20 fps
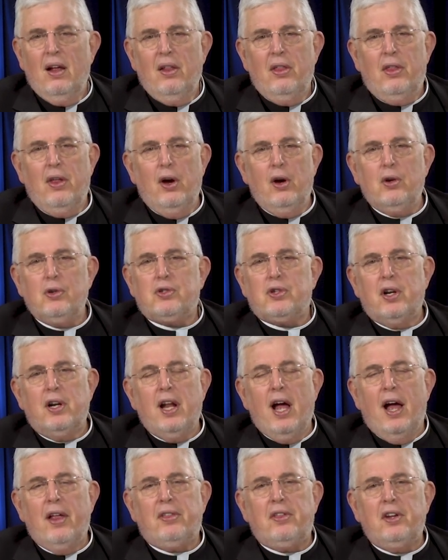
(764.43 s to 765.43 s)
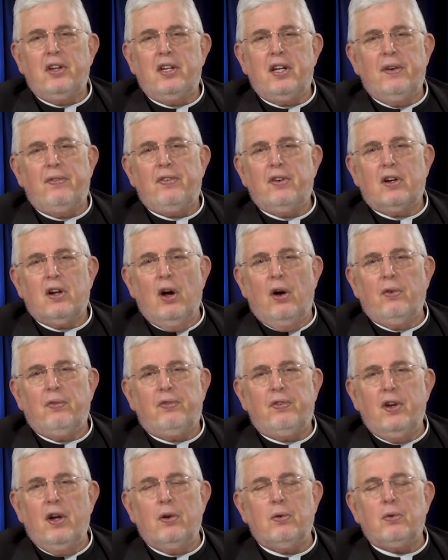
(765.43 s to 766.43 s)
Those are not the difficult
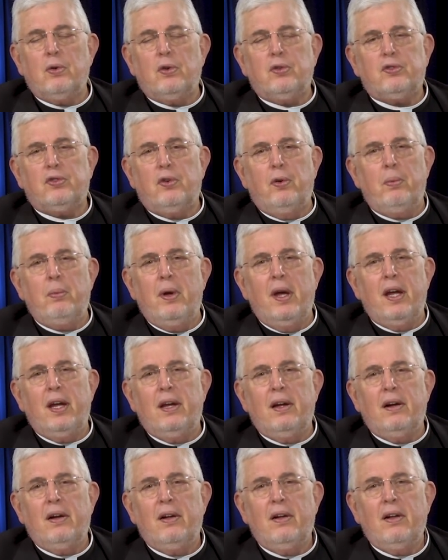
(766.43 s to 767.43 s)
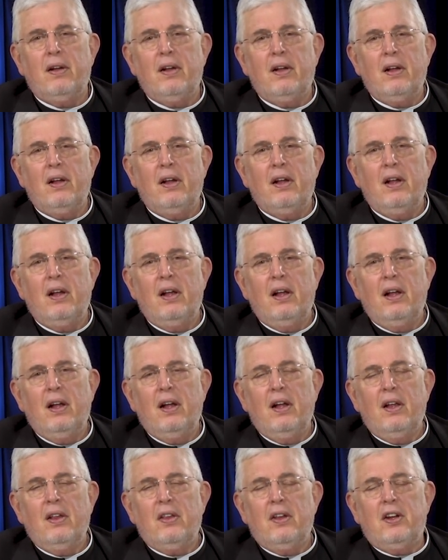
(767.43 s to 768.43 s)
funerals for me.
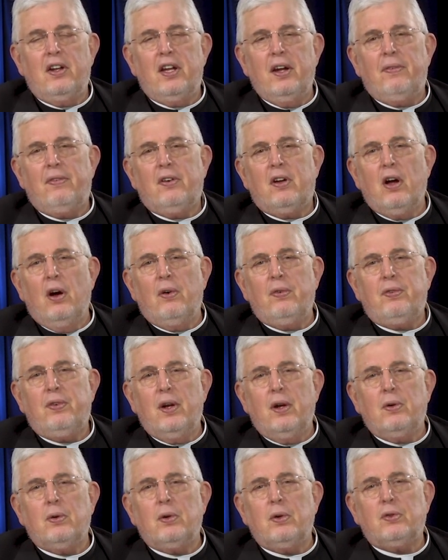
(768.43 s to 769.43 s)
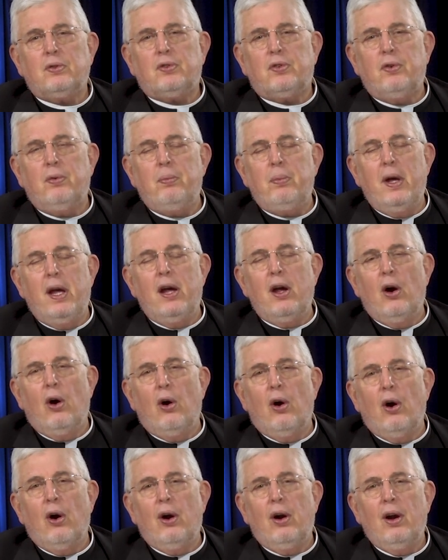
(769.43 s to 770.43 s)
The difficult funerals for me
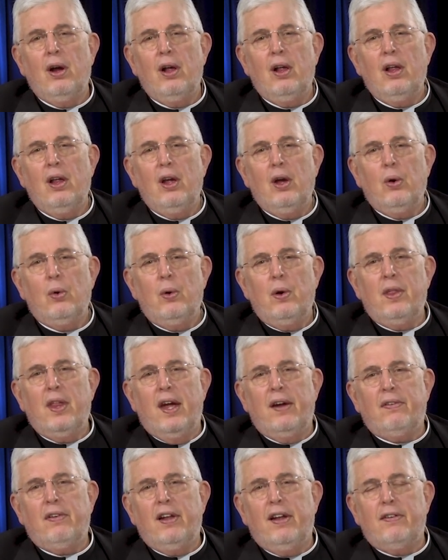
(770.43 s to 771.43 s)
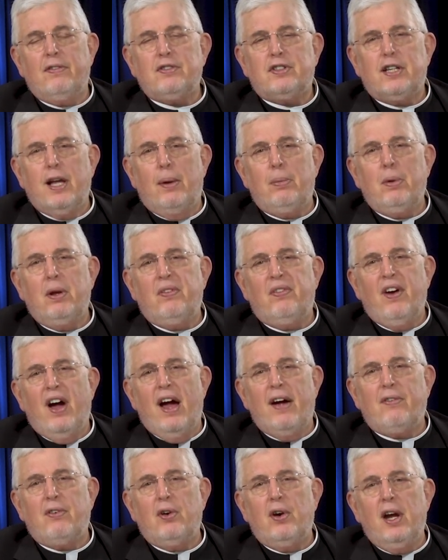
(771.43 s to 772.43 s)
are when they've lived
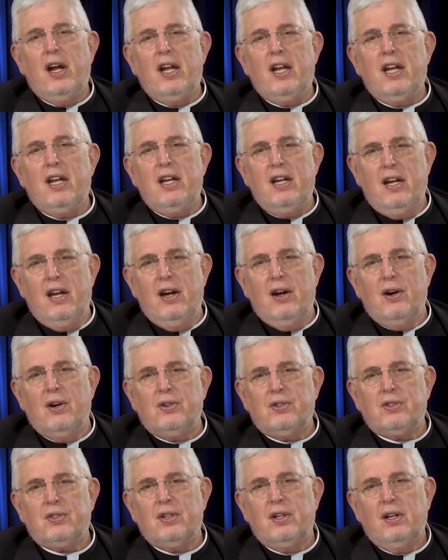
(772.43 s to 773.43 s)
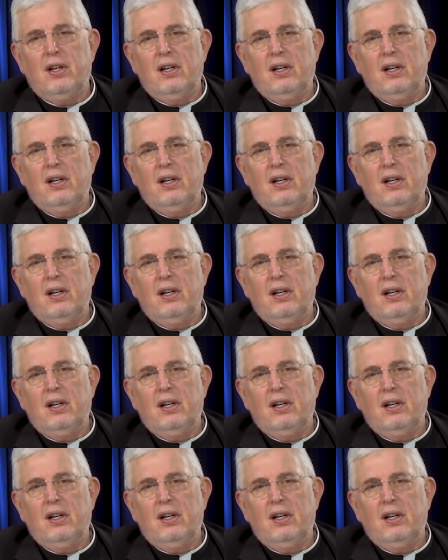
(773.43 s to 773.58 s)
75 or 80 years